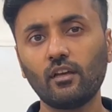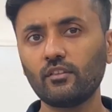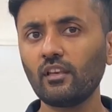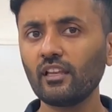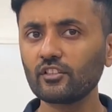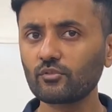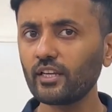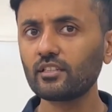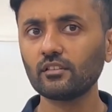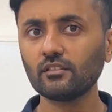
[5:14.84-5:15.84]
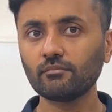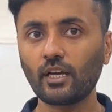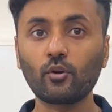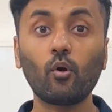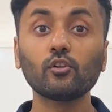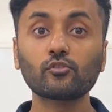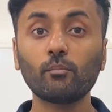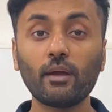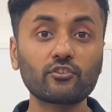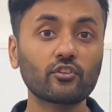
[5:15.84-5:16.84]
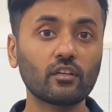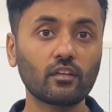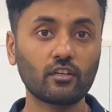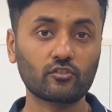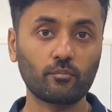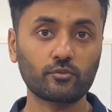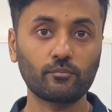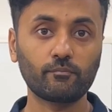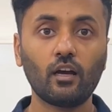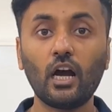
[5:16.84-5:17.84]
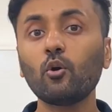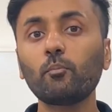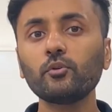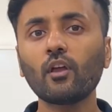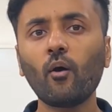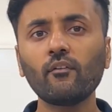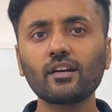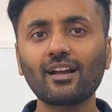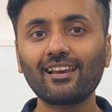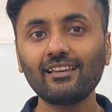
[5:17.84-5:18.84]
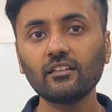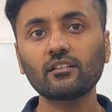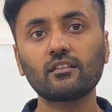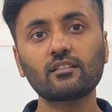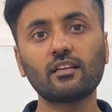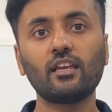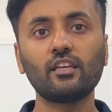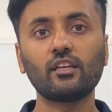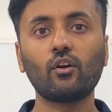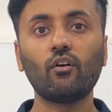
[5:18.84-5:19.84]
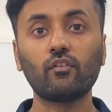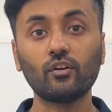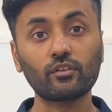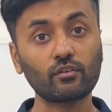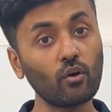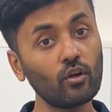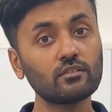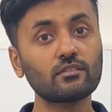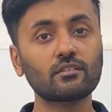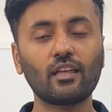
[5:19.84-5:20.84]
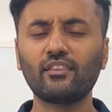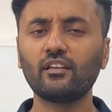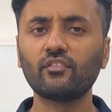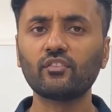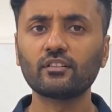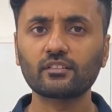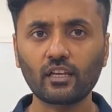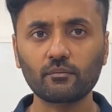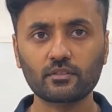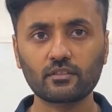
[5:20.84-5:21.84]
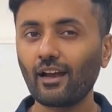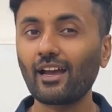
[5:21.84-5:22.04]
The link is right here and also mentioned in the description. I hope you now have a clear understanding of earth rods and their different types.